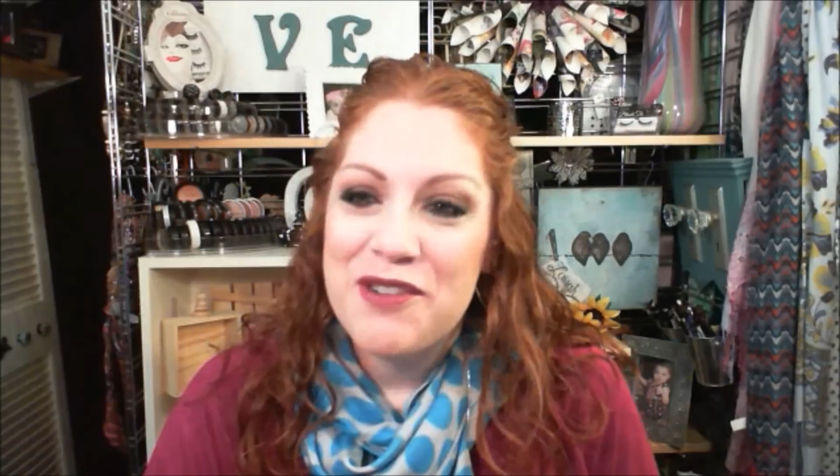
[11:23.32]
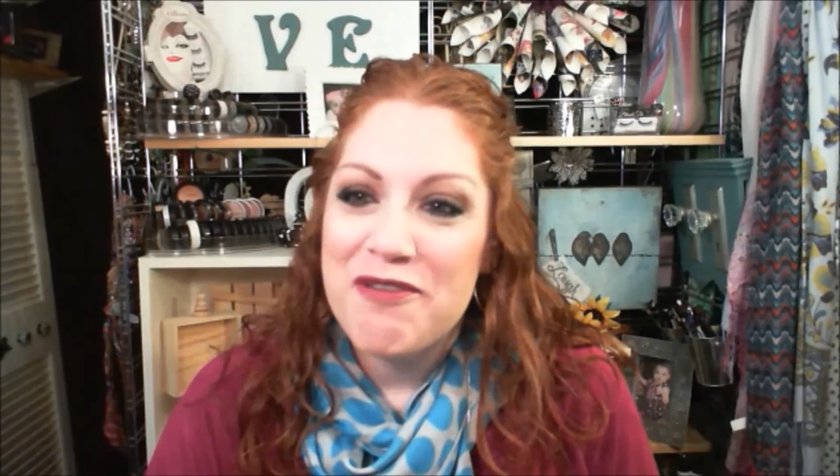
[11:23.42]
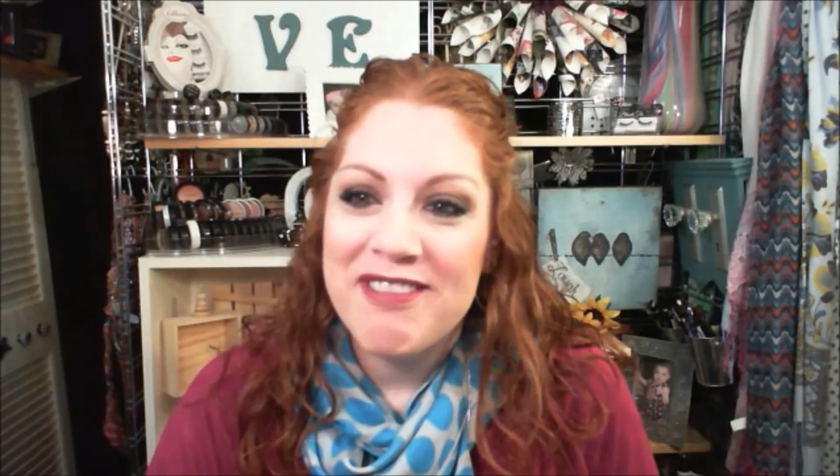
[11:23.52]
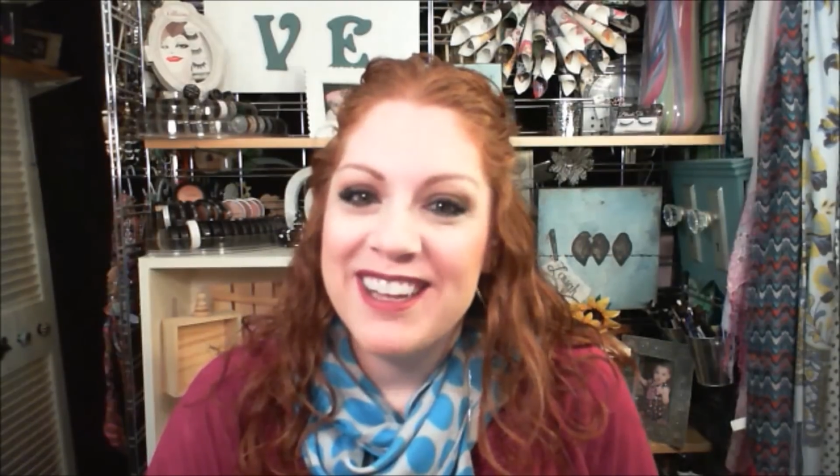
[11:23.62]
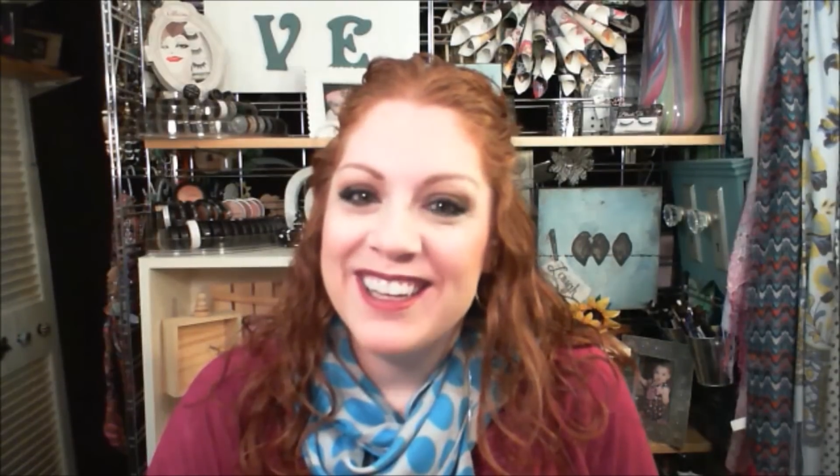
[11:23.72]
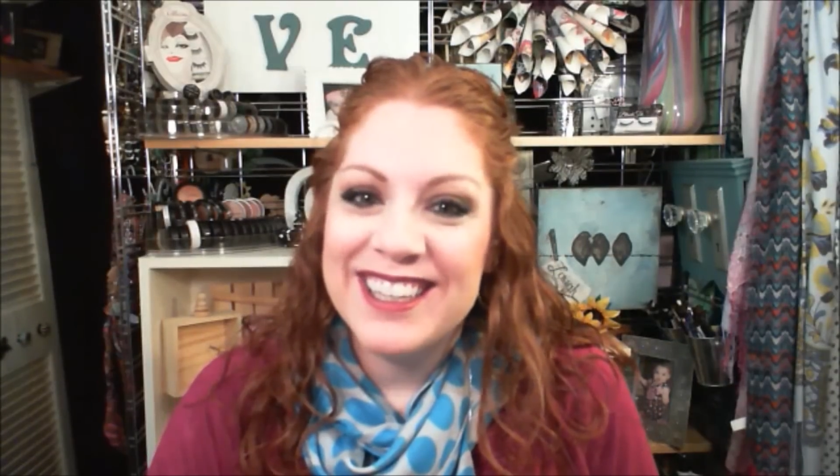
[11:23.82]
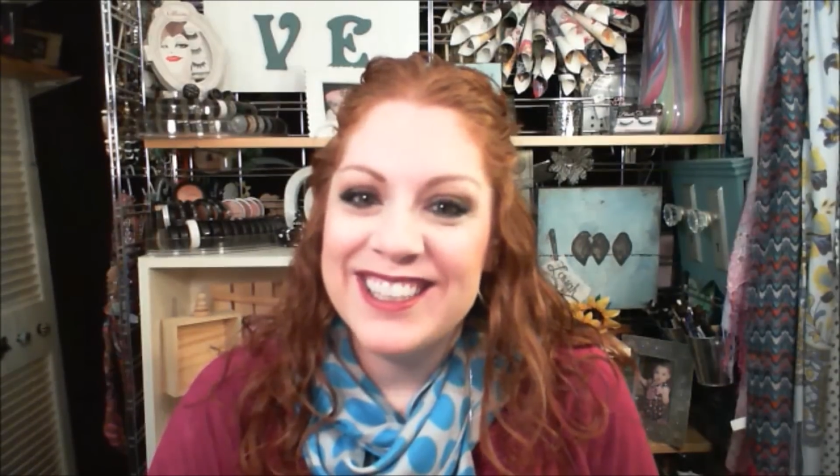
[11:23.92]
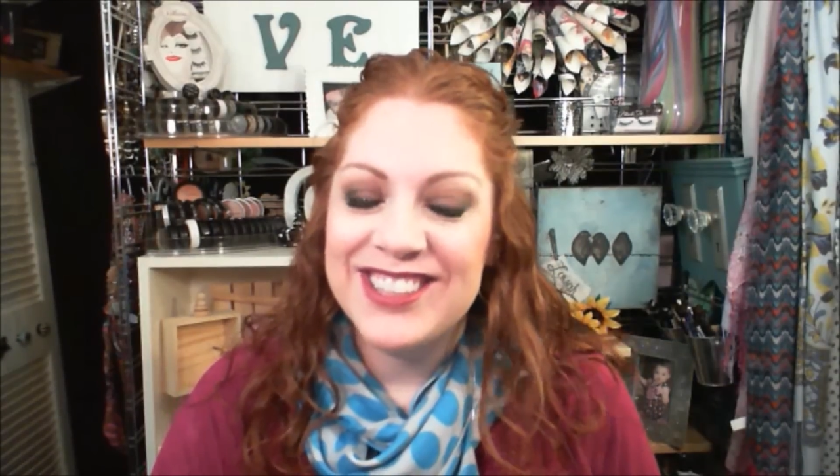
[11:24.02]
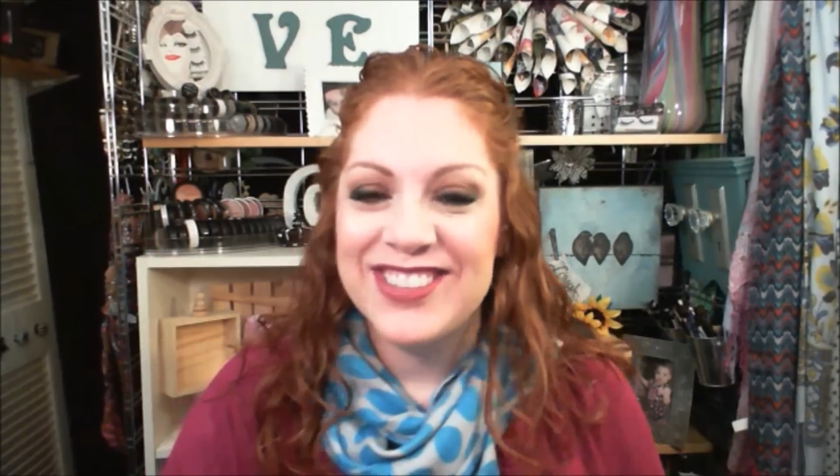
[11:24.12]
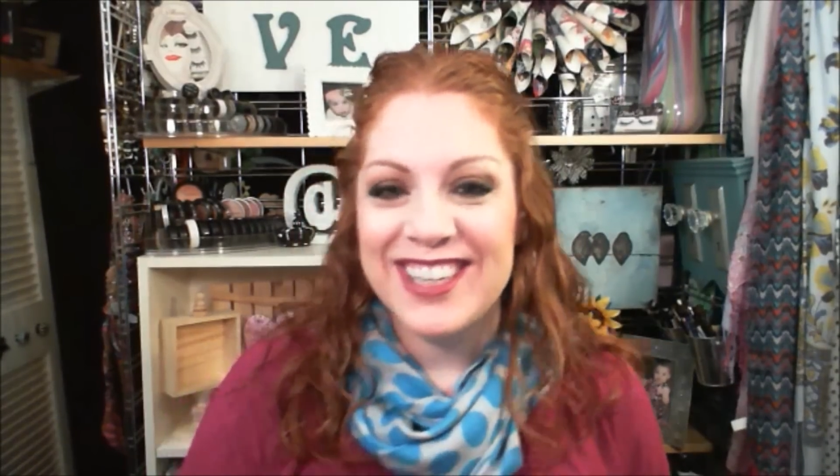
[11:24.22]
oh my
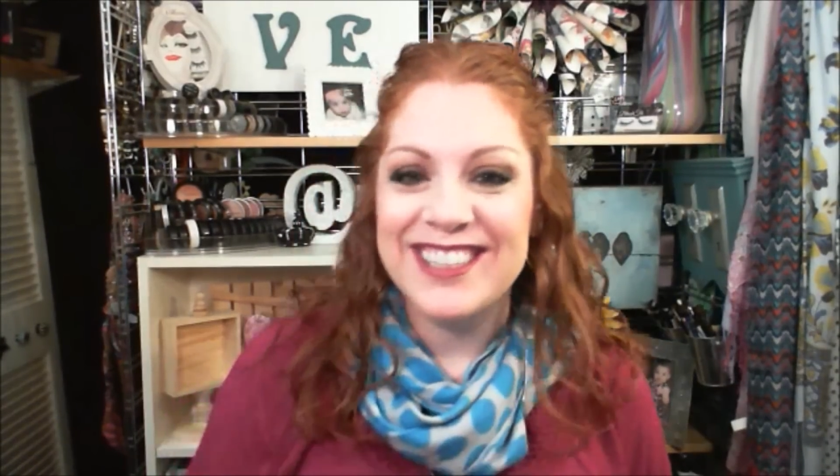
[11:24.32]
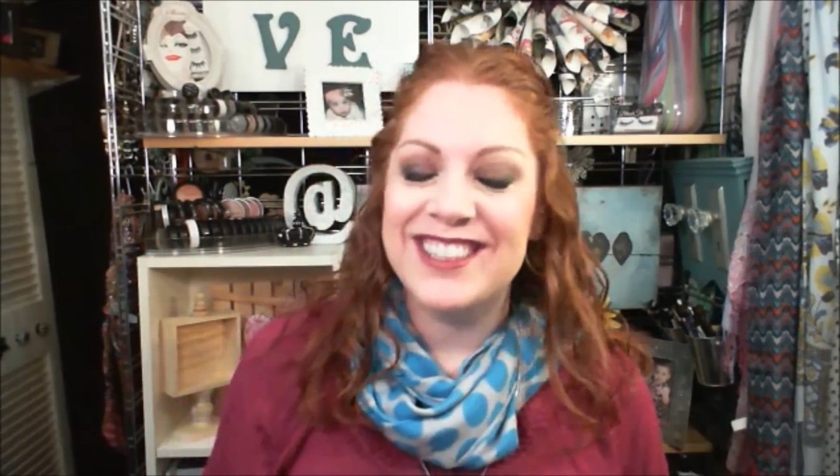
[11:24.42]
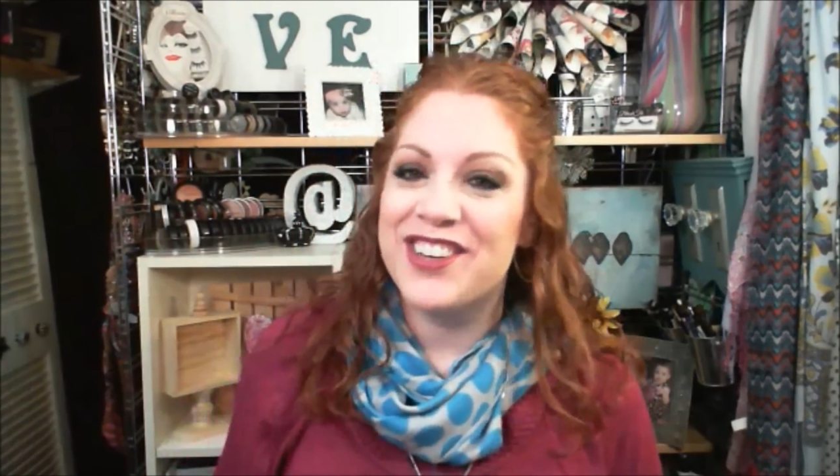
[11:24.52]
gosh, you guys.